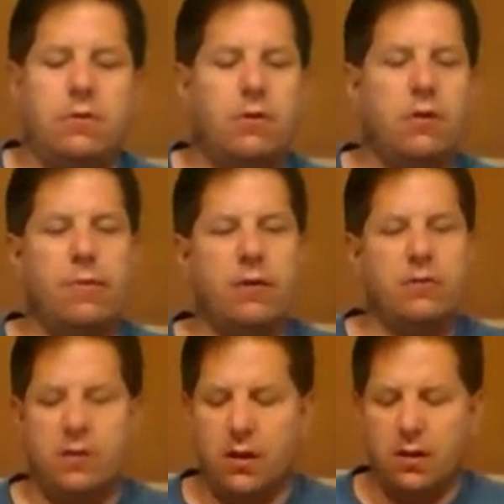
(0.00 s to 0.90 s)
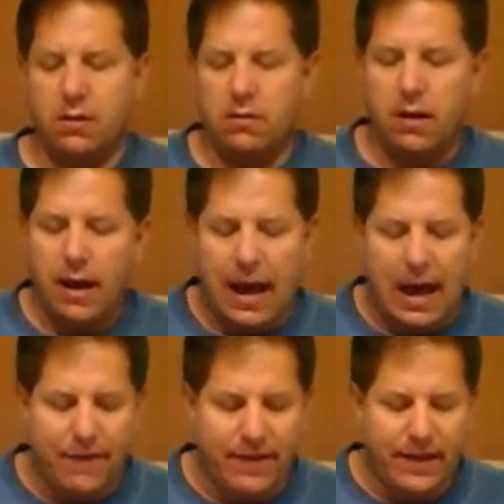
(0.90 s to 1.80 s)
They're about
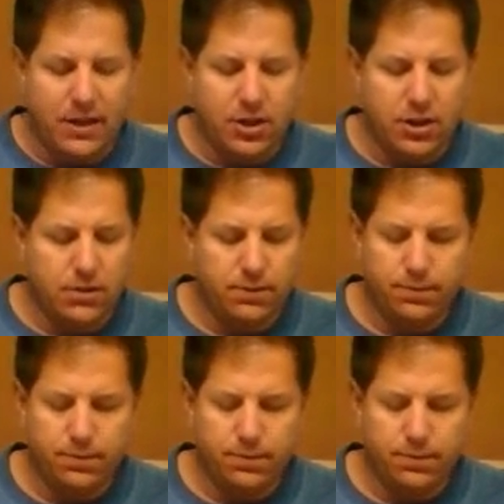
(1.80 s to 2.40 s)
½ an inch.